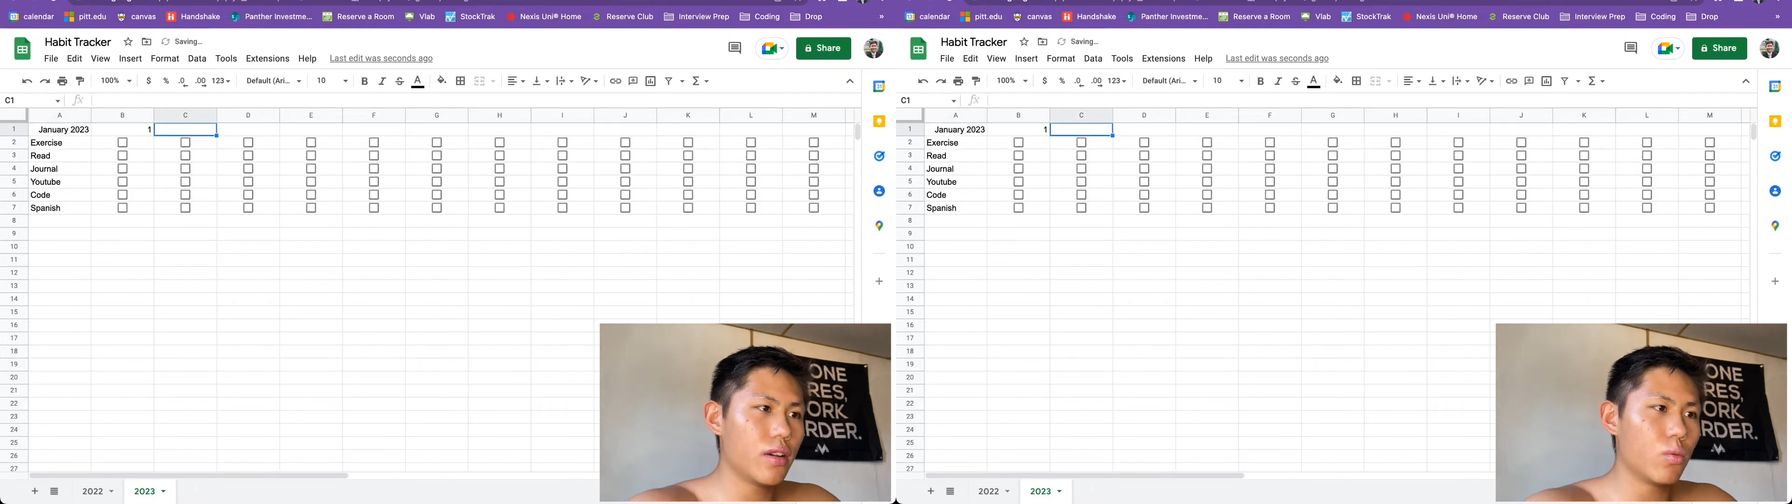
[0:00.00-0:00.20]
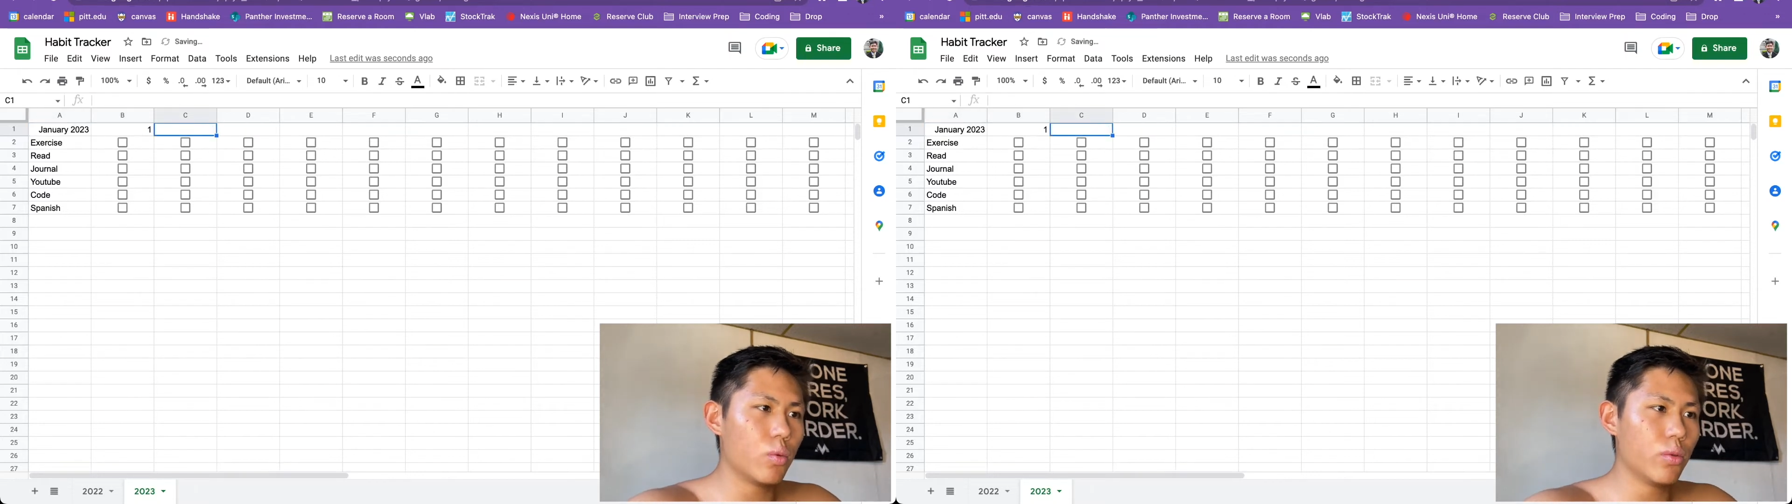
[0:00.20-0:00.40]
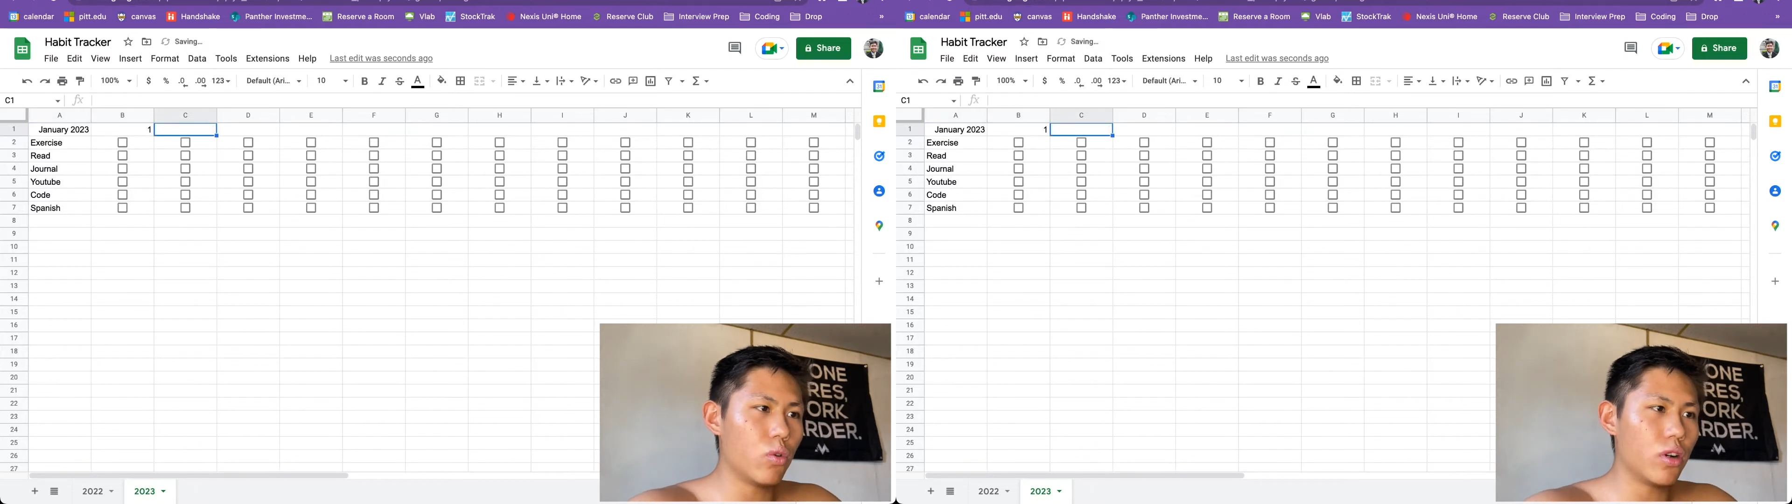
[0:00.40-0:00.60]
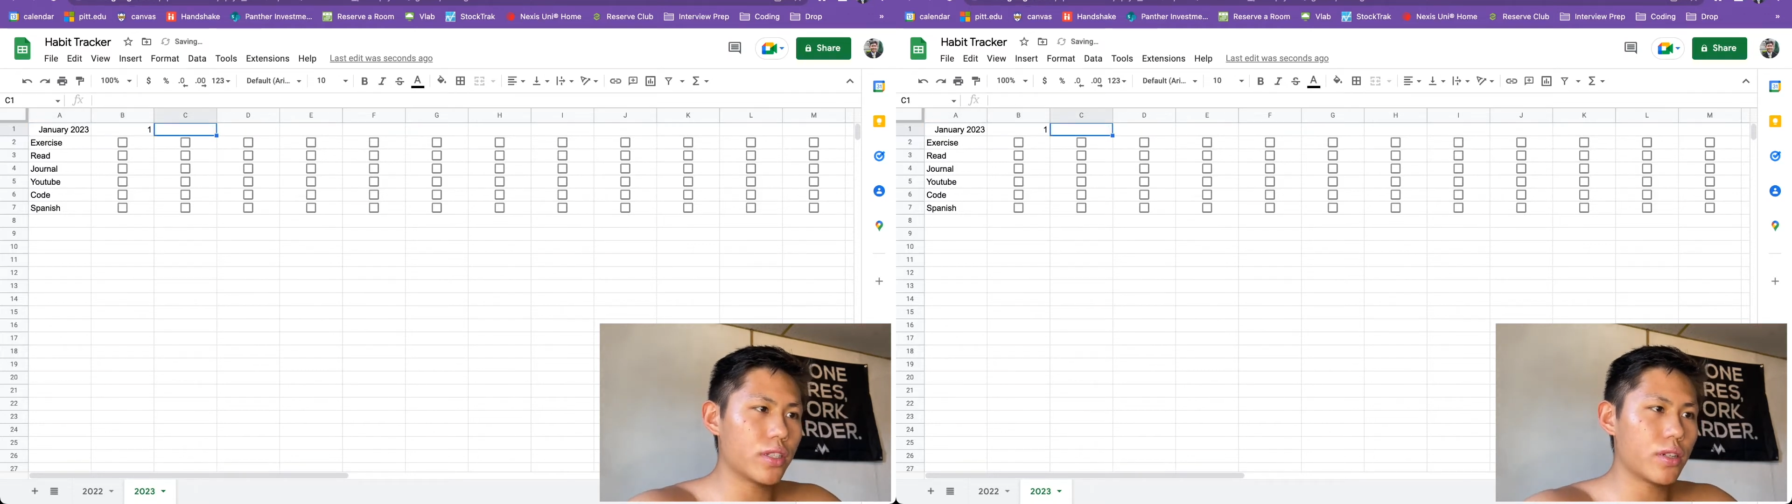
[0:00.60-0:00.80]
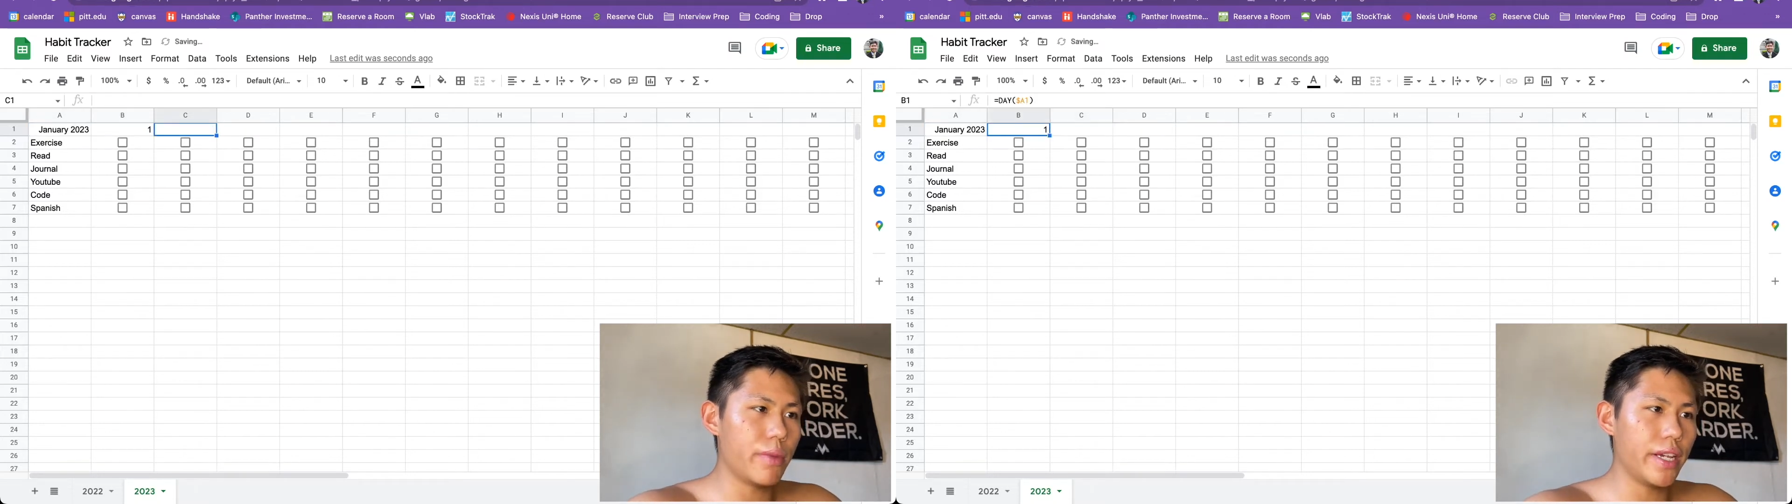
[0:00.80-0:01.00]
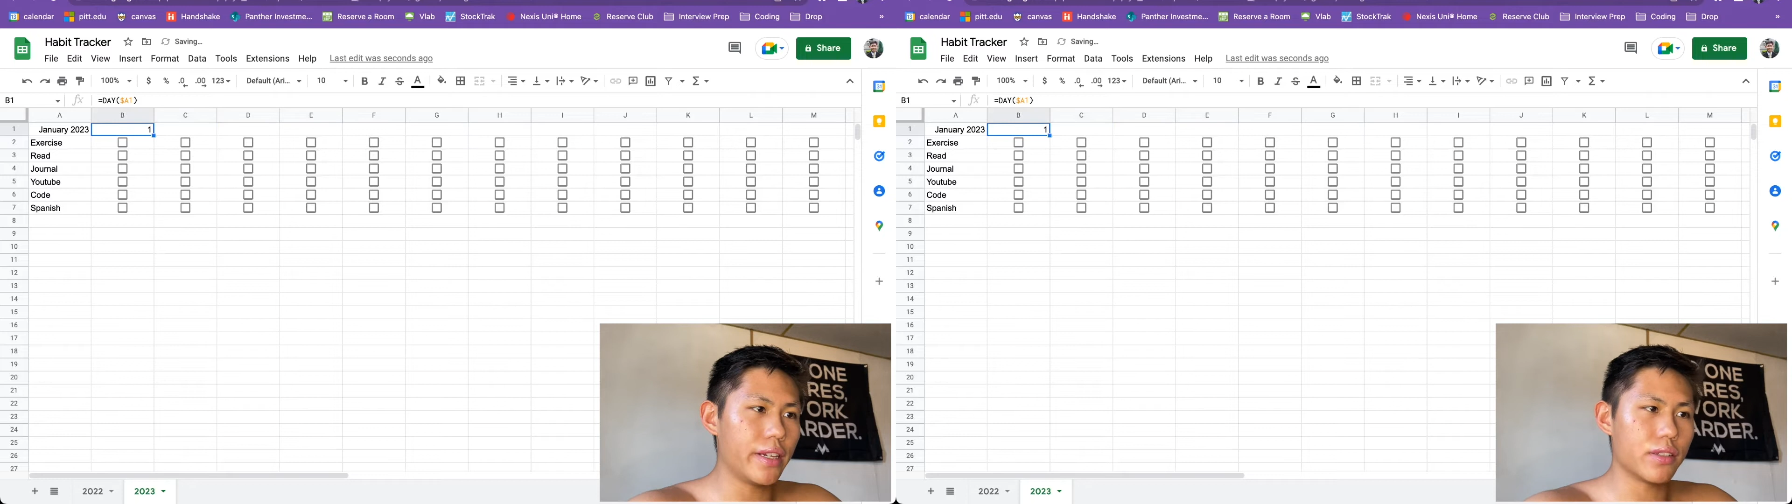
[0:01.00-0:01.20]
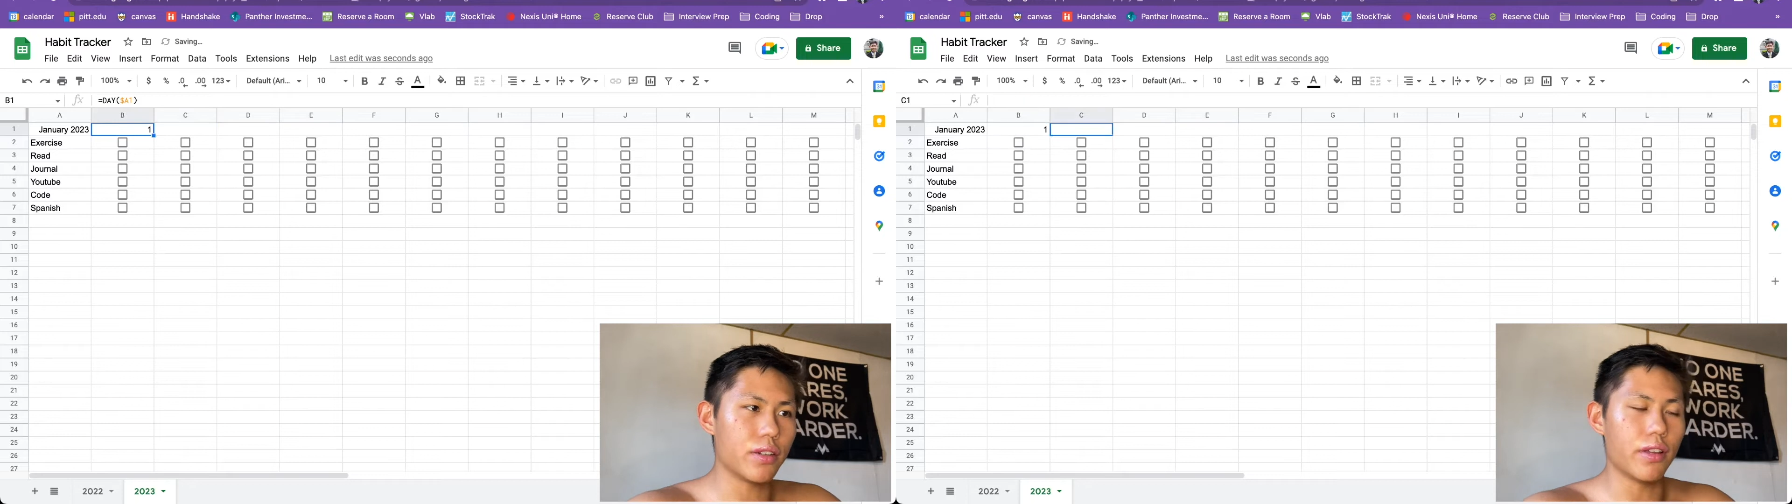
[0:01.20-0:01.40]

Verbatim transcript: We want to make it so